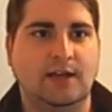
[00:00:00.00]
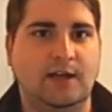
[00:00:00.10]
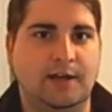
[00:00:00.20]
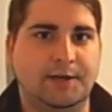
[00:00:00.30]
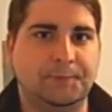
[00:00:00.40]

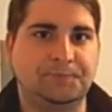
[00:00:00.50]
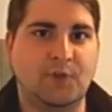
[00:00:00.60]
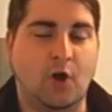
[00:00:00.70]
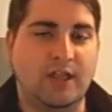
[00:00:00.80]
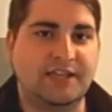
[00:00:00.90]

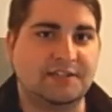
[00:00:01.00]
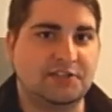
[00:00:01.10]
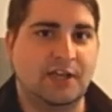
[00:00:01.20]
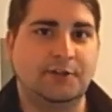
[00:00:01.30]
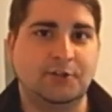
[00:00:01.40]
All I can
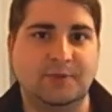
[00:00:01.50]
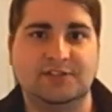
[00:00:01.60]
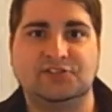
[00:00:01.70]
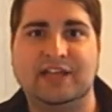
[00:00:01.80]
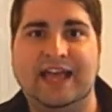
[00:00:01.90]
tell you
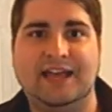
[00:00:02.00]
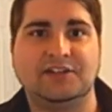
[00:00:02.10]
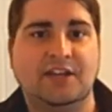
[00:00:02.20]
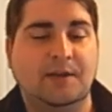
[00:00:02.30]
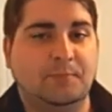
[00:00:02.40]
is
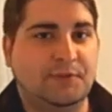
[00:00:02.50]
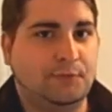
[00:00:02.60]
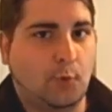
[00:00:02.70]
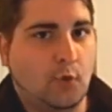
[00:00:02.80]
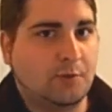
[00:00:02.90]
that
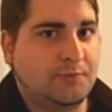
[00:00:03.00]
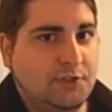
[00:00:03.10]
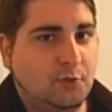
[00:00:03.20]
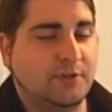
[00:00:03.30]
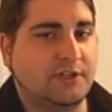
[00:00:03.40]
before
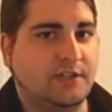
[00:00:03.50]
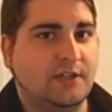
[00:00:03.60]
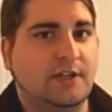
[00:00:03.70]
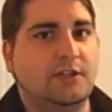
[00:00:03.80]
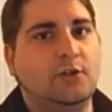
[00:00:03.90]
puberty,
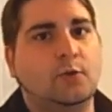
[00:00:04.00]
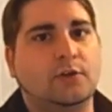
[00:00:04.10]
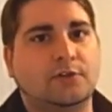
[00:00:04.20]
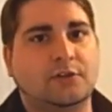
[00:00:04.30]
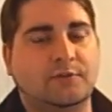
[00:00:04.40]

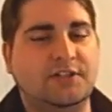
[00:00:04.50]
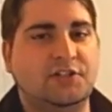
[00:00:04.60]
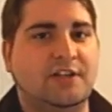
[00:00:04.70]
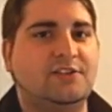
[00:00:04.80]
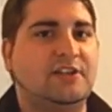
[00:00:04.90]
your
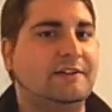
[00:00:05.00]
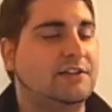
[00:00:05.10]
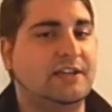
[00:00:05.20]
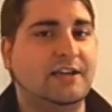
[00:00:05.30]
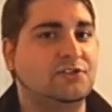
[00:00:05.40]
larynges and
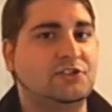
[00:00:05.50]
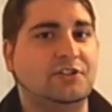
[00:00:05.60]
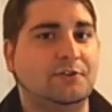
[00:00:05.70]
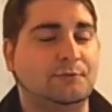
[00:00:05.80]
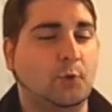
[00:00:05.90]
everything else in
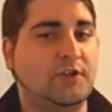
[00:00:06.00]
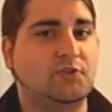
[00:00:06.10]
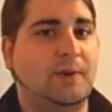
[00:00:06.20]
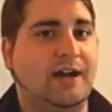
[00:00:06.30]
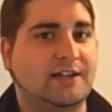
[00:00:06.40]
your
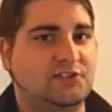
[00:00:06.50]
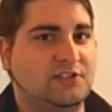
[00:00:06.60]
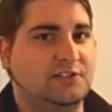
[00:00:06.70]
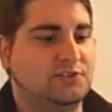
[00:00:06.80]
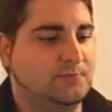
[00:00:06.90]
voice box
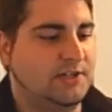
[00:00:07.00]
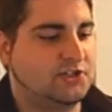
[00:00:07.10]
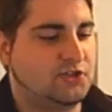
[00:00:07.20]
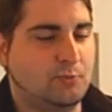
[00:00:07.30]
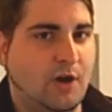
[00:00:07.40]
is
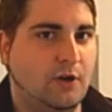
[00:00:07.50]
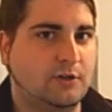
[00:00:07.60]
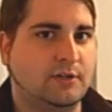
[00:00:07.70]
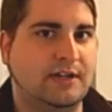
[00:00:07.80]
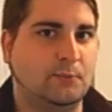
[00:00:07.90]
much
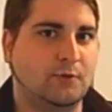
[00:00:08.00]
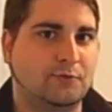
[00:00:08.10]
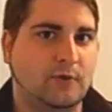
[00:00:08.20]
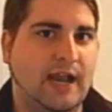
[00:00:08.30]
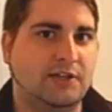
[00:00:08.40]
smaller and more
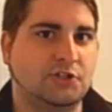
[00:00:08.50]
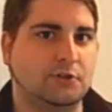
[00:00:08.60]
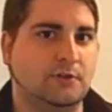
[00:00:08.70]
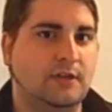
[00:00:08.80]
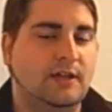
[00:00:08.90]

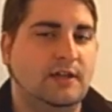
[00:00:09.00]
fragile,